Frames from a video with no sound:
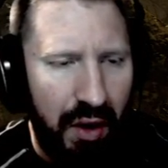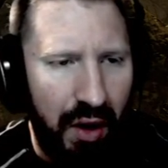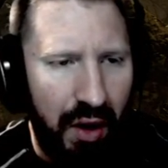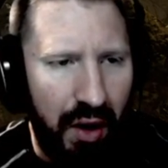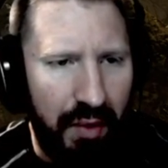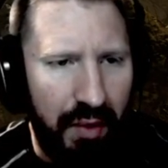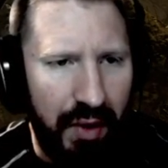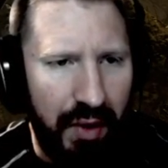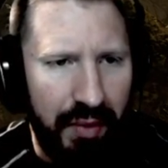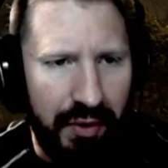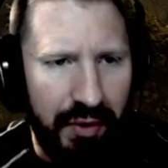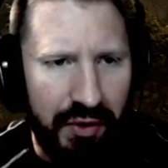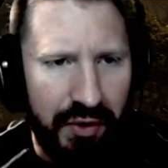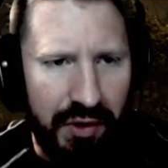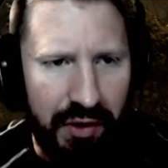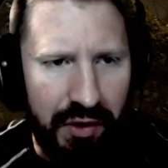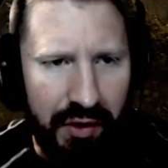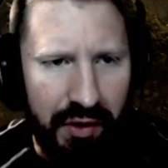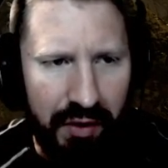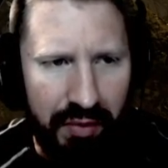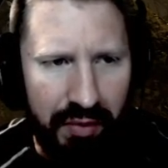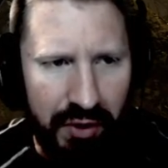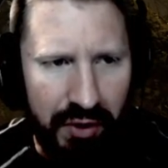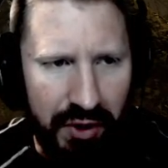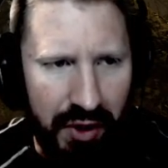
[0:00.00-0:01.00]
Maybe it's
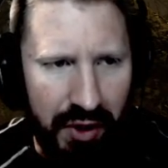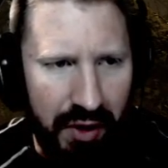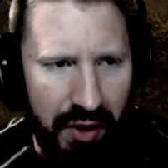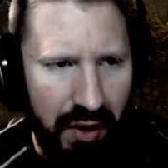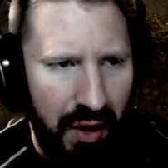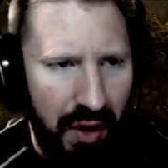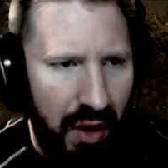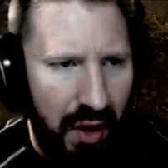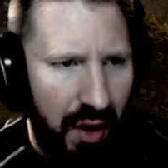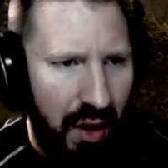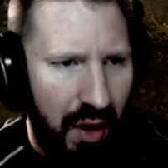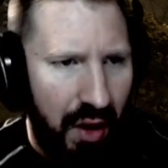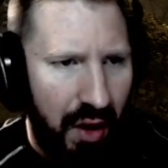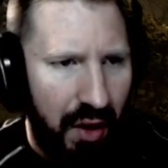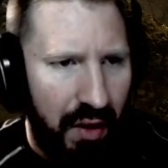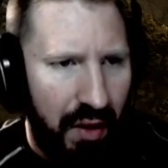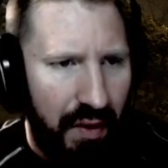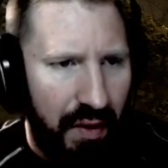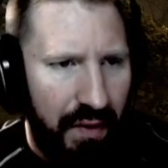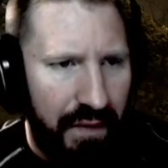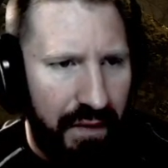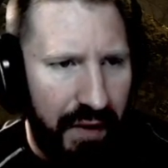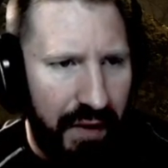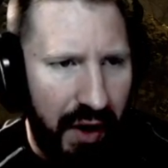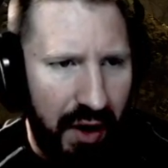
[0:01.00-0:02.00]
30%.
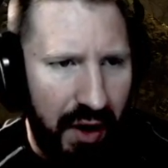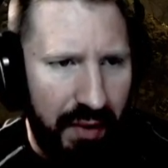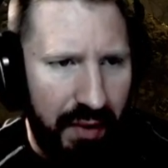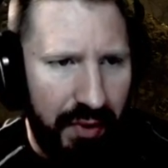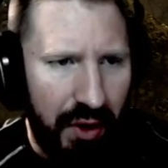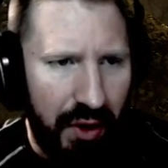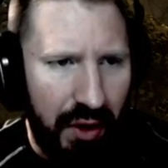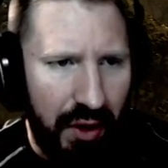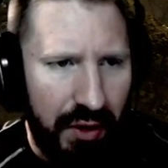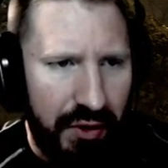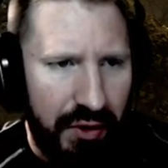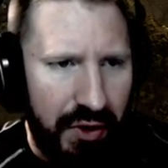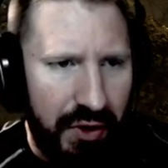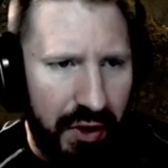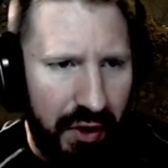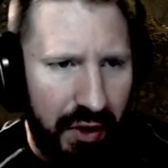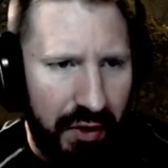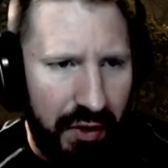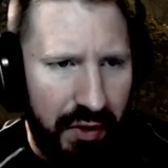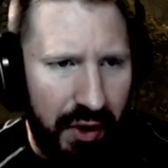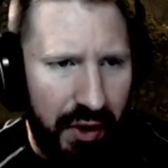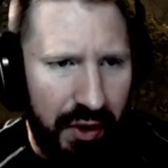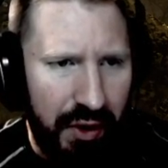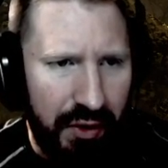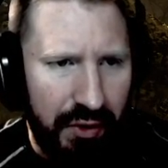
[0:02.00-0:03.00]
Fireball's
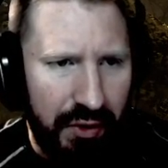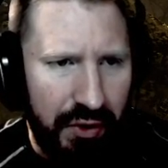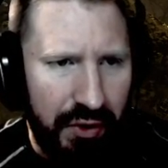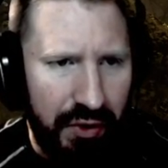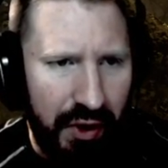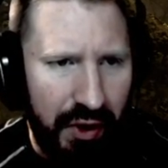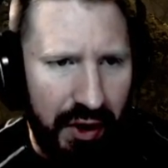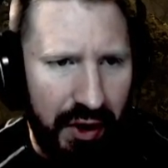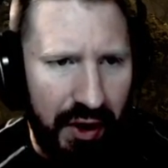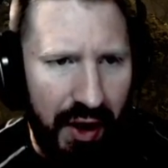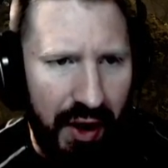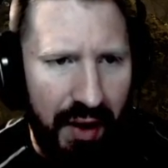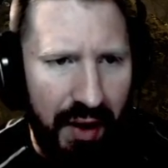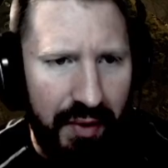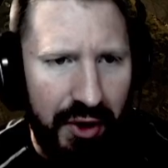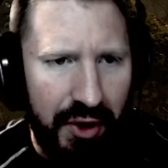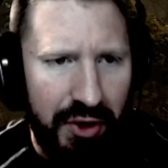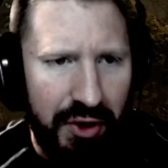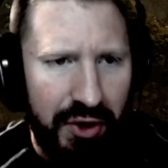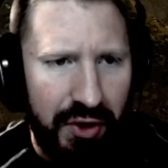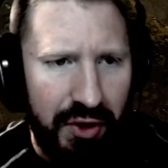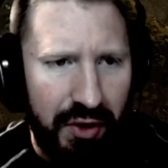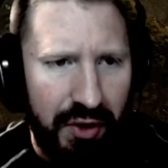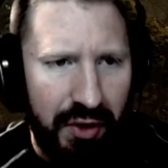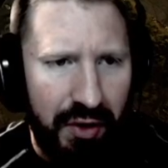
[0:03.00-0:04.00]
critical strike
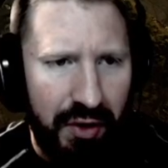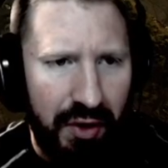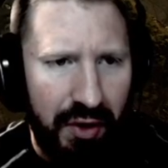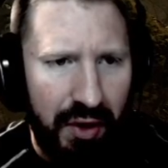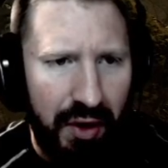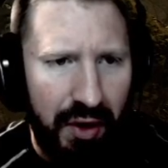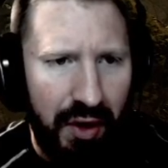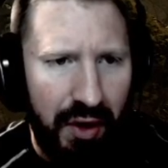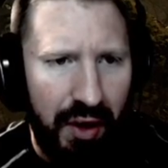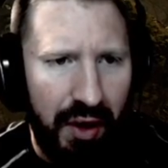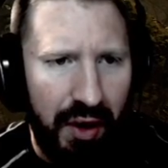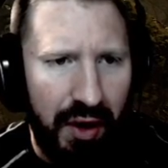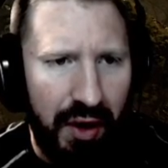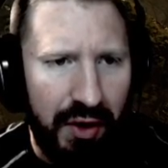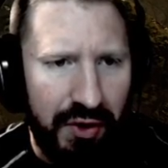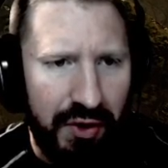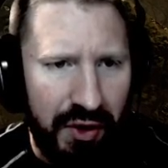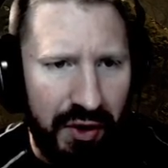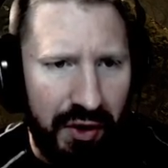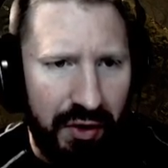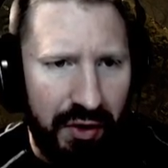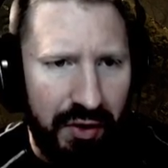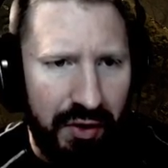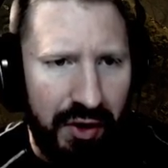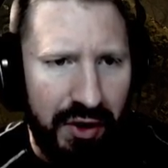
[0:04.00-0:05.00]
damage is
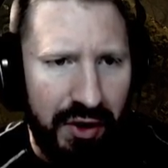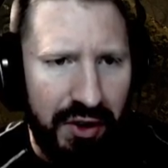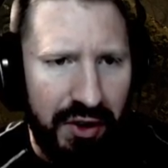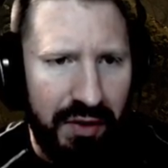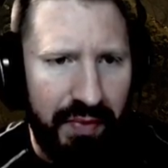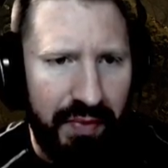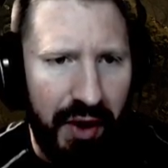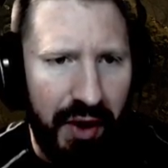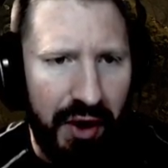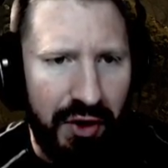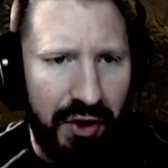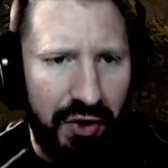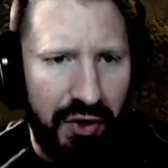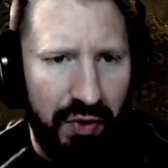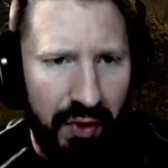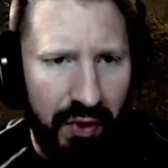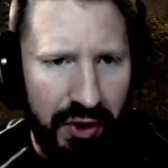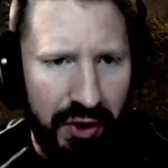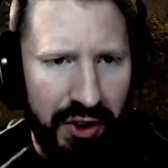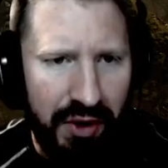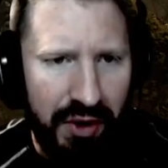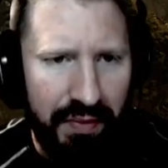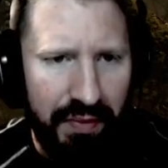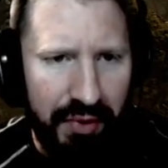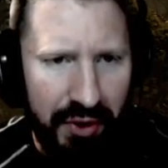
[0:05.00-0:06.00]
increased by
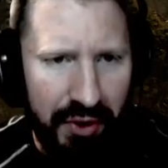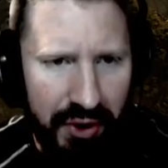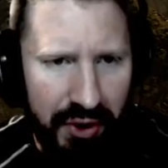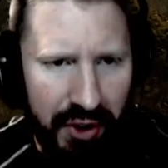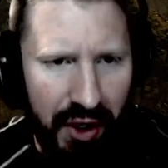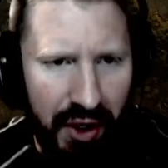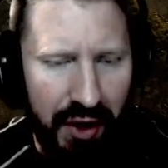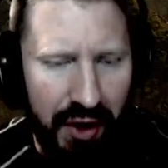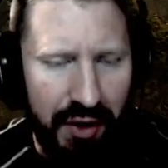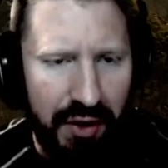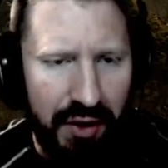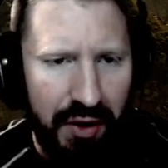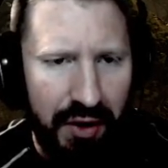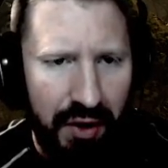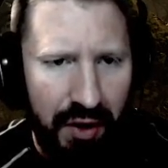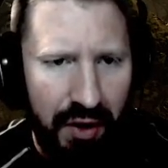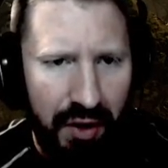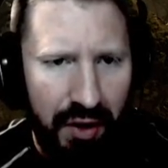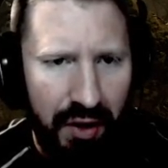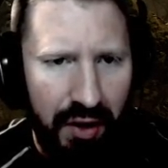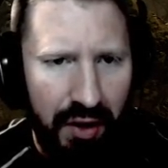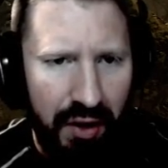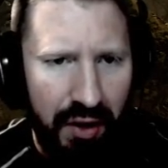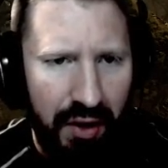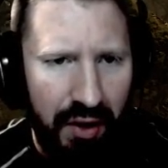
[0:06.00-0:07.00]
20%.
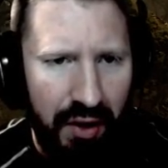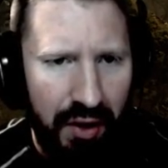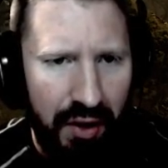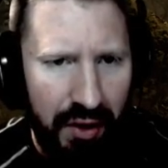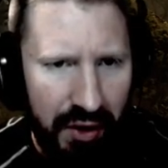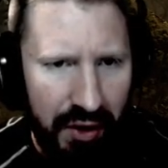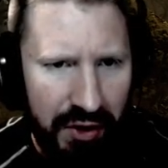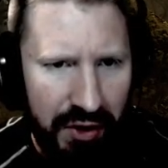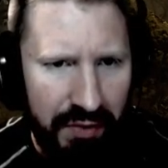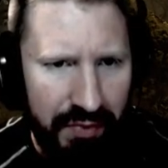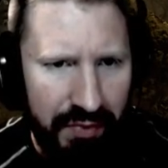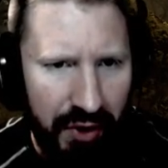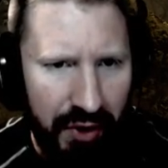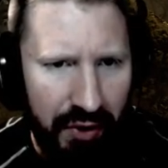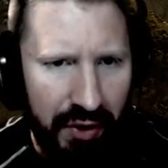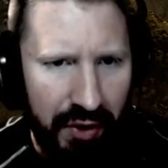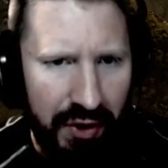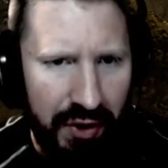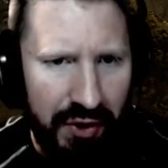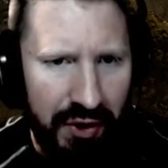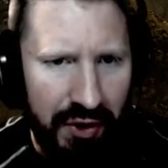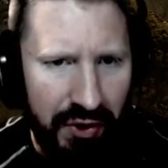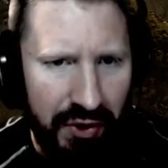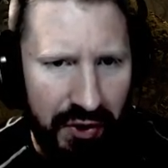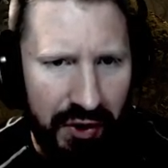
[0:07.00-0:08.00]
This
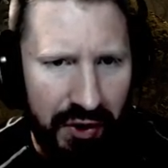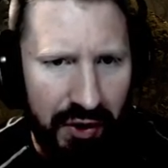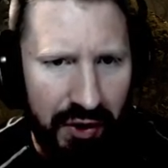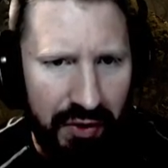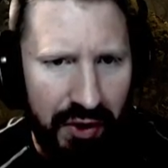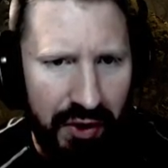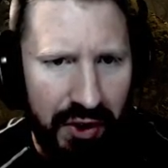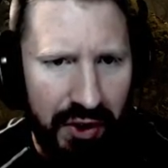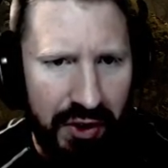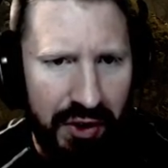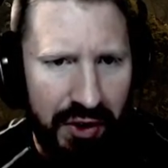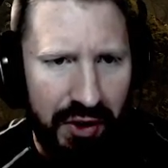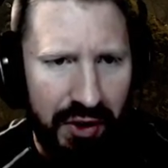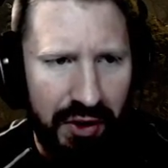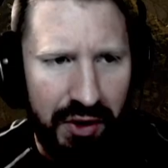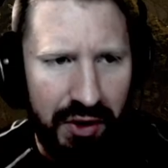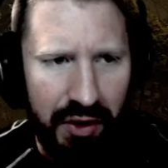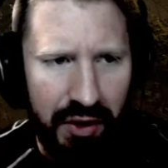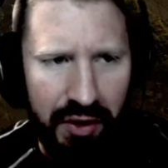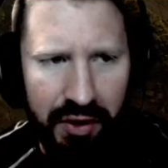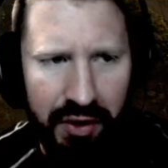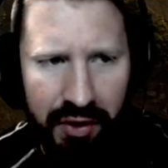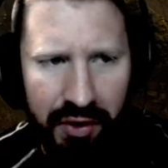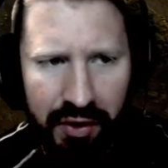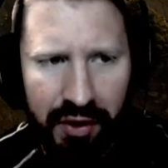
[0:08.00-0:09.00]
bonus is increased to
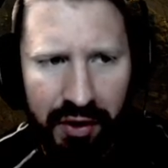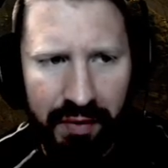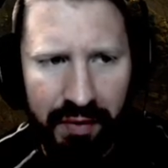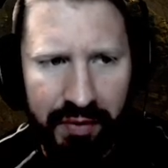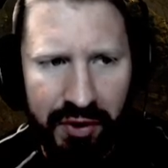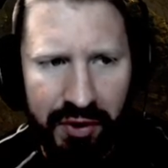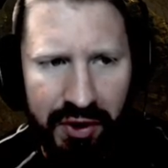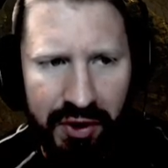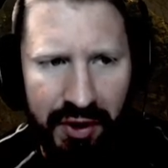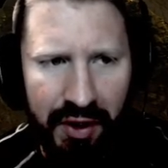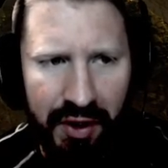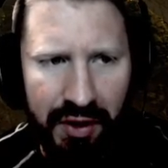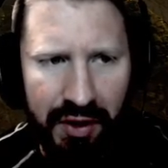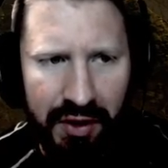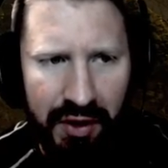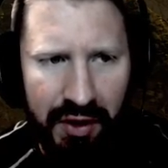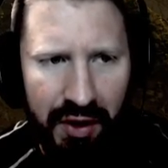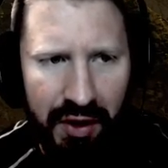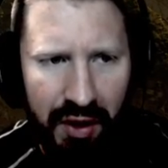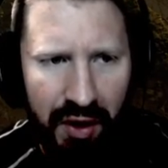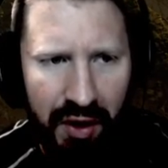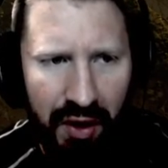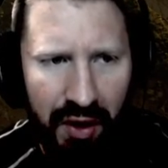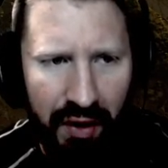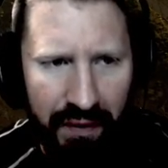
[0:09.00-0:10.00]
30%
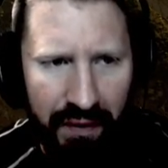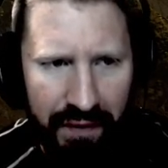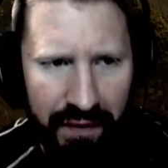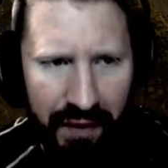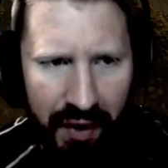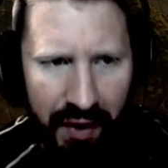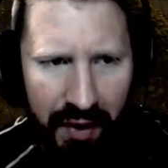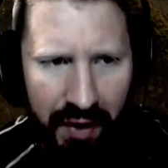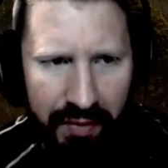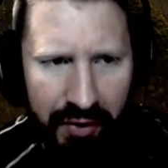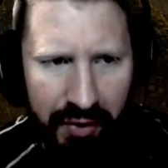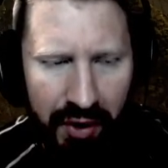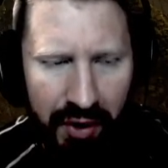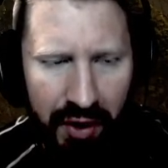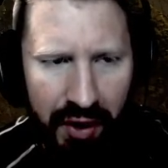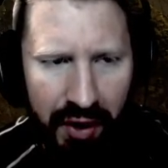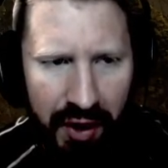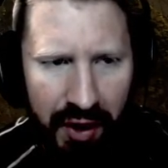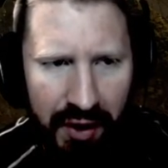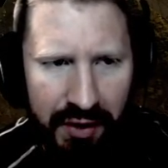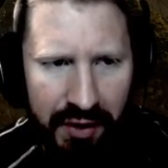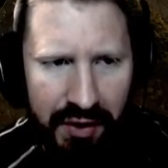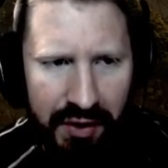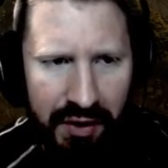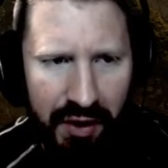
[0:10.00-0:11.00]
if Fireball
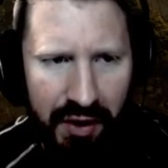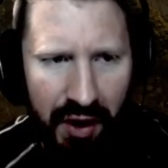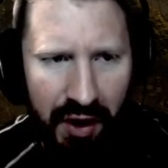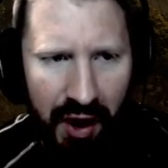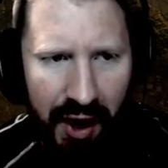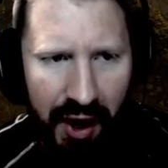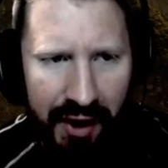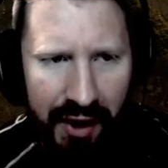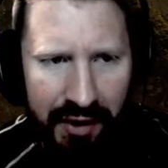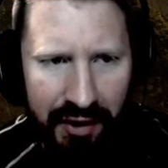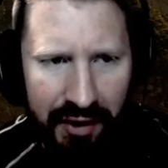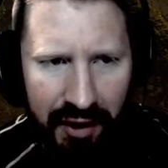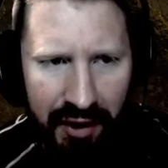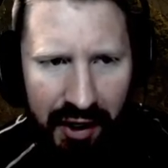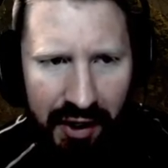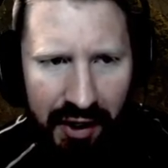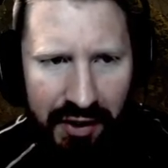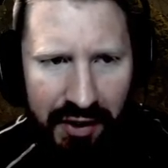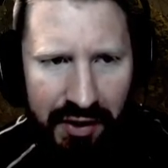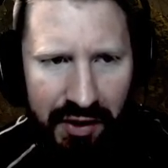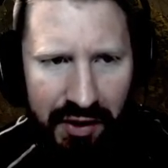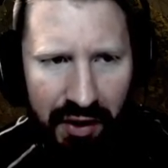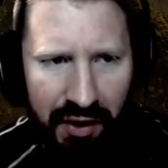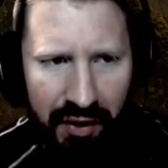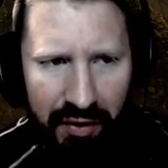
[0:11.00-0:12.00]
hits at
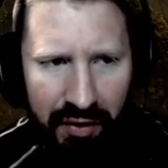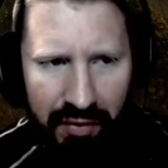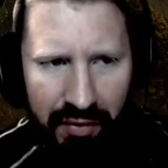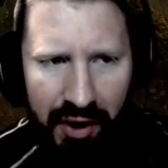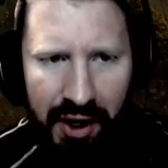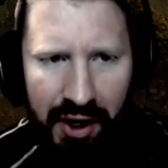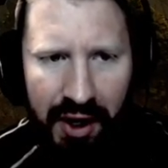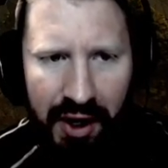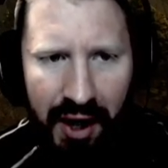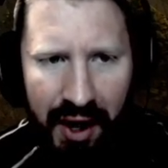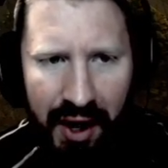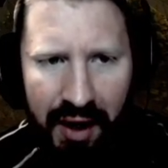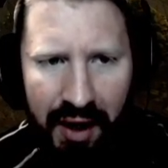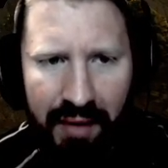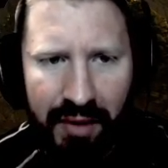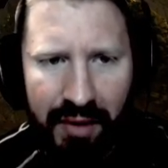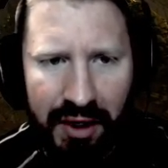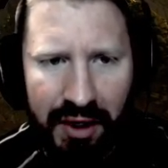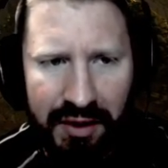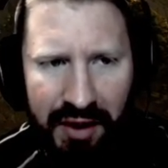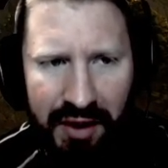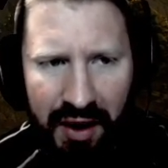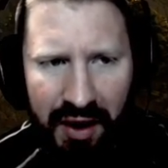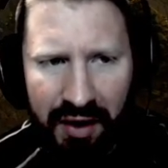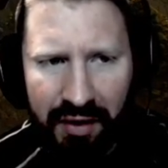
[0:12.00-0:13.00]
least 3
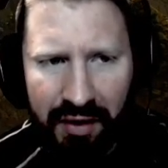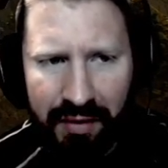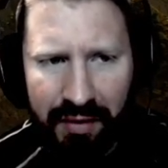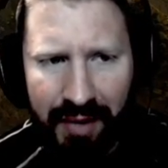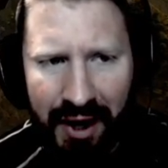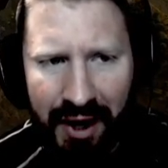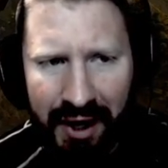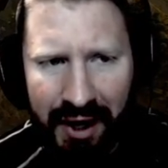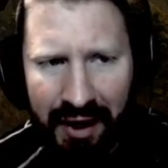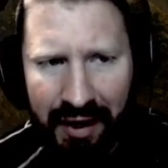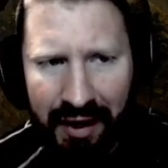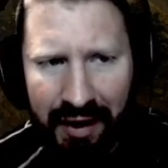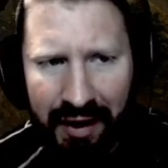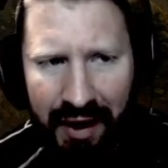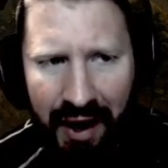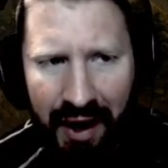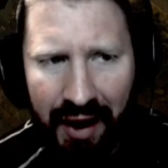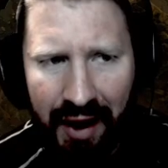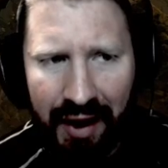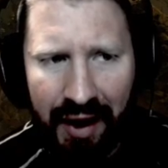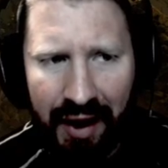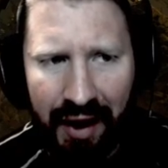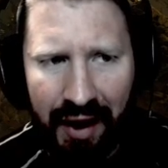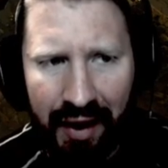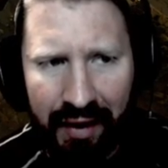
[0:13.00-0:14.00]
enemies. Oh my
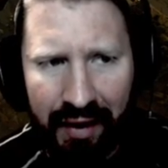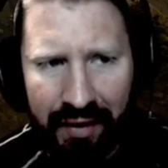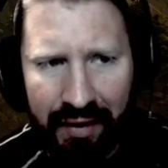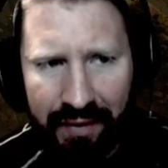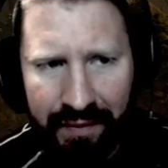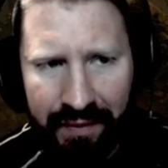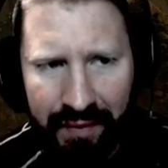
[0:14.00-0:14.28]
god!